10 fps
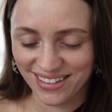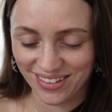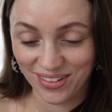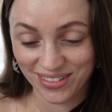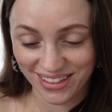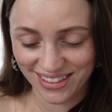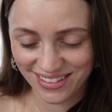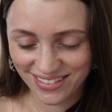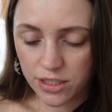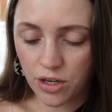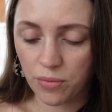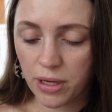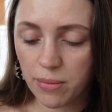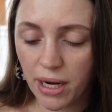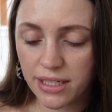Hold on. So
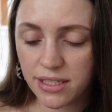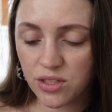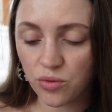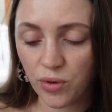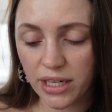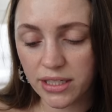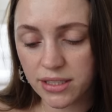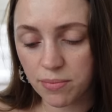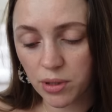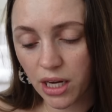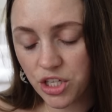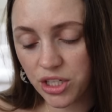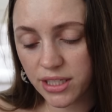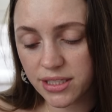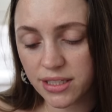minimizes redness and
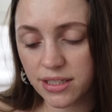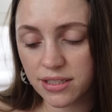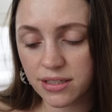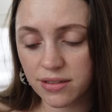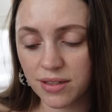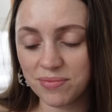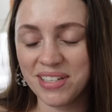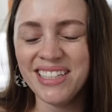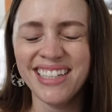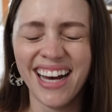blotchinesses.